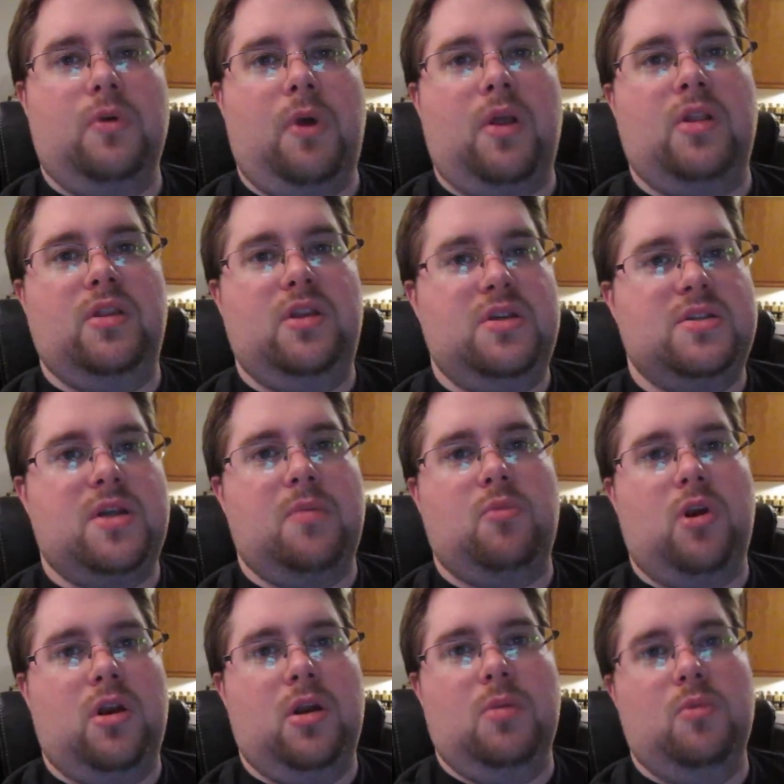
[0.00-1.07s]
at least I'm
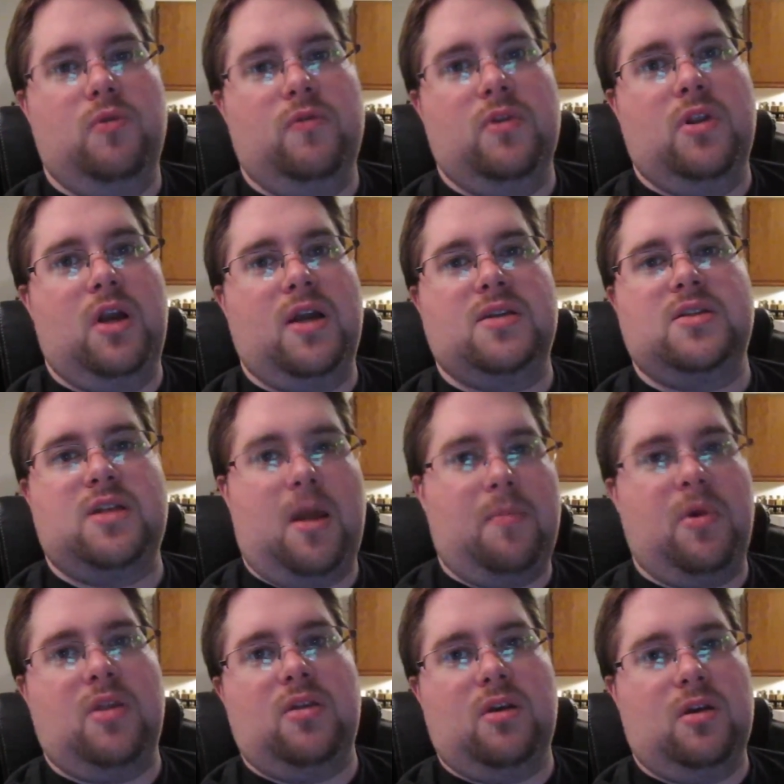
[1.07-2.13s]
ready to move to the next step,
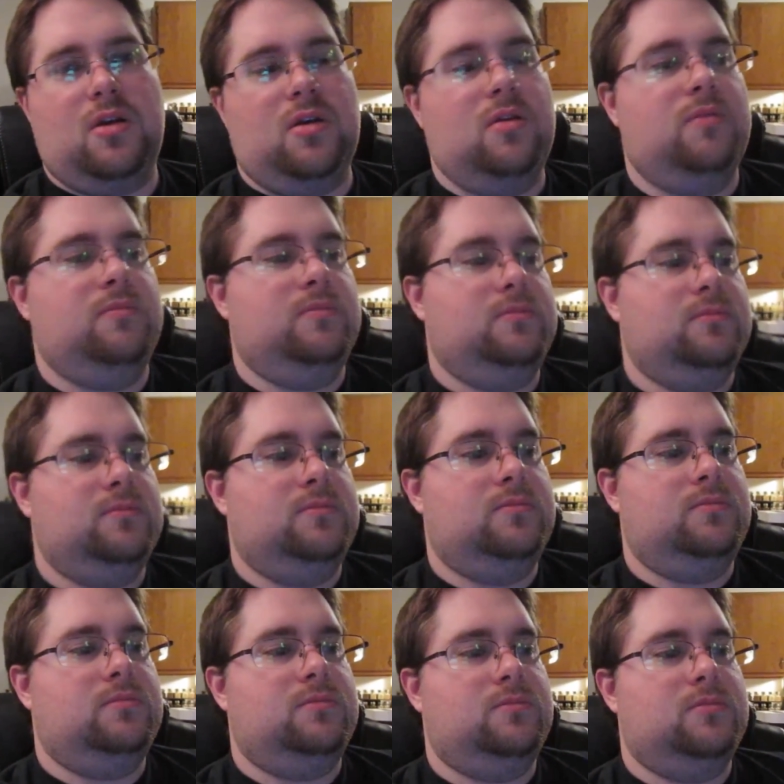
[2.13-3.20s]
I think.
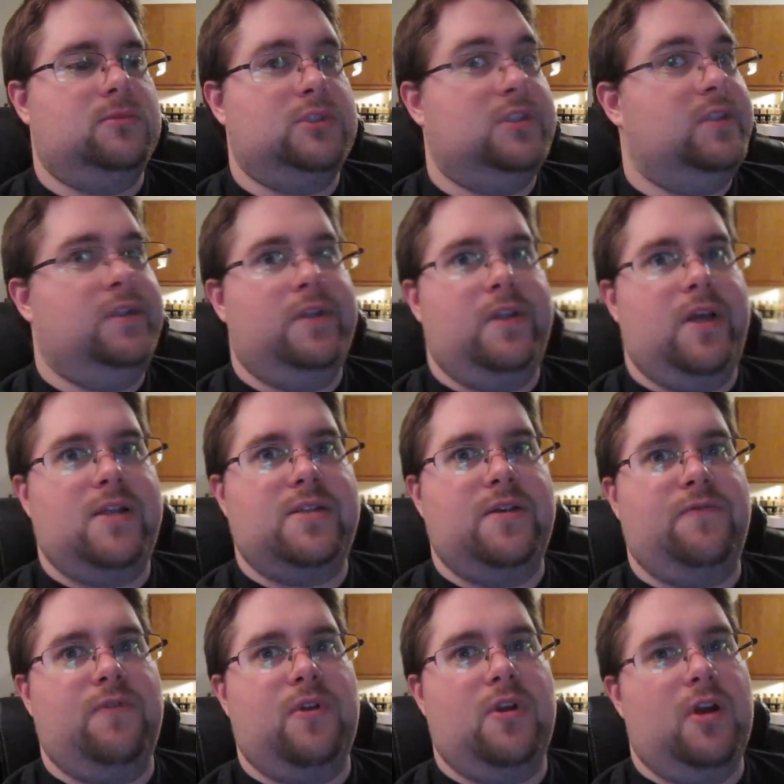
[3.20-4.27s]
And that's
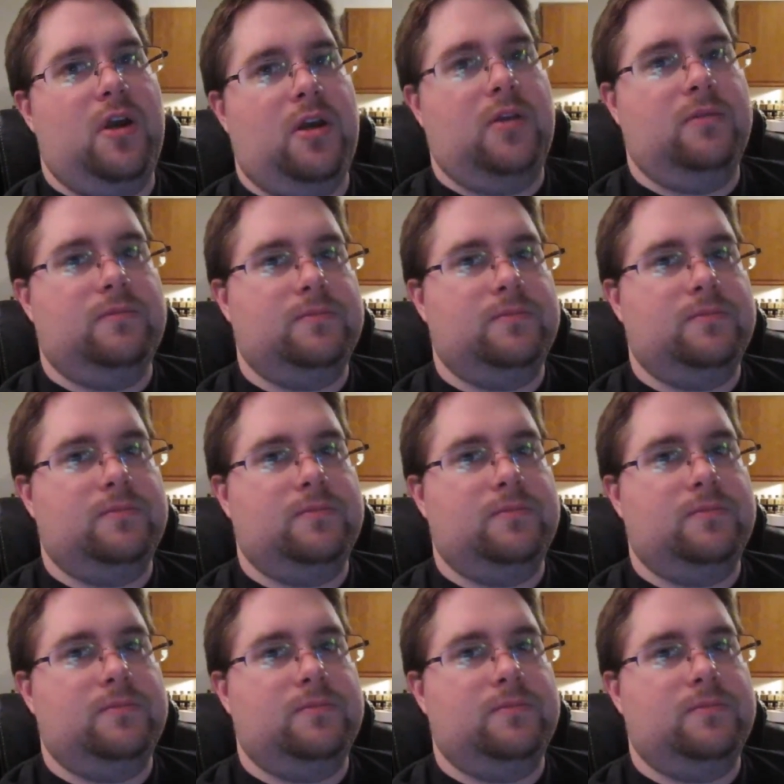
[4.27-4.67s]
it for tonight.